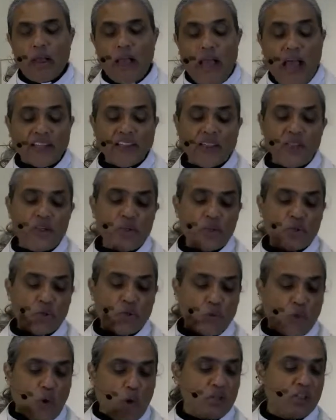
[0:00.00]
Athens
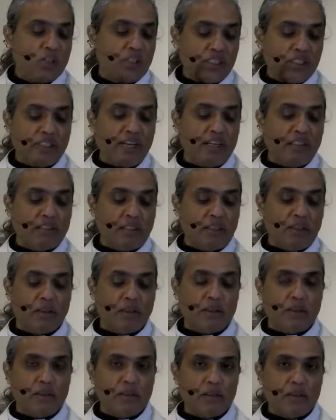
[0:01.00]
was the
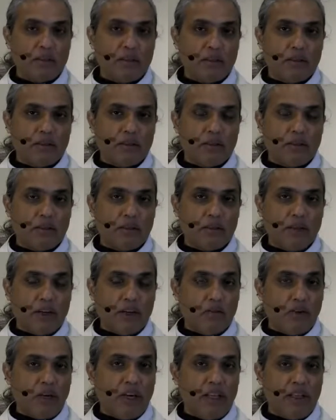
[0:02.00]
center,
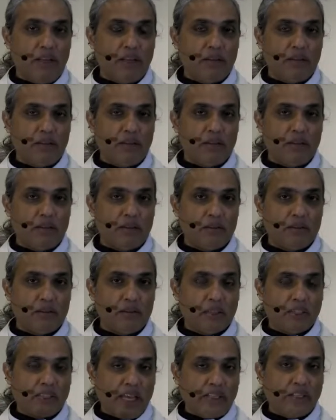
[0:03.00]
and really
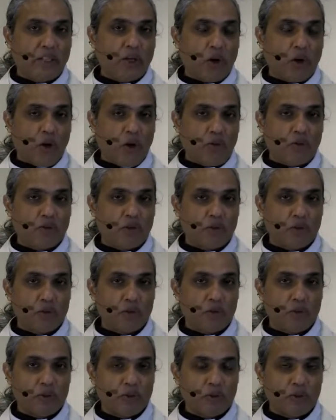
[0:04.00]
the center of
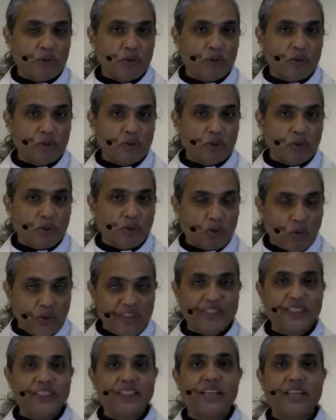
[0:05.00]

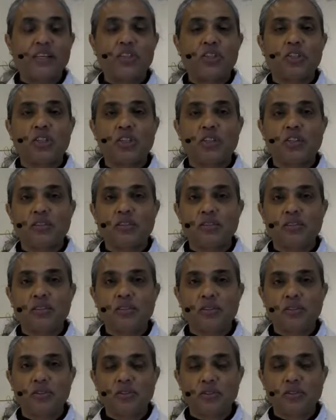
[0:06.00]
quintessential
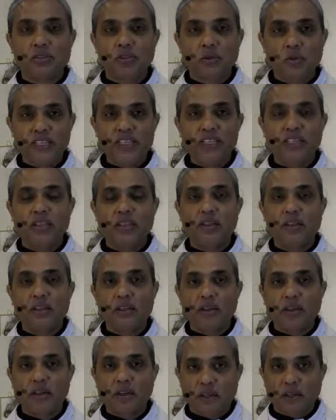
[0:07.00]
Greek
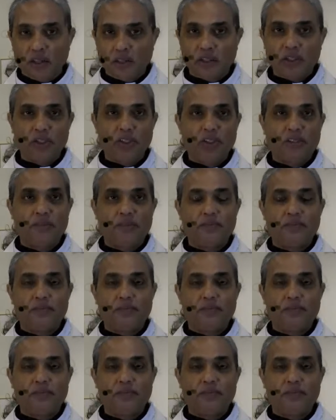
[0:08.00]
culture.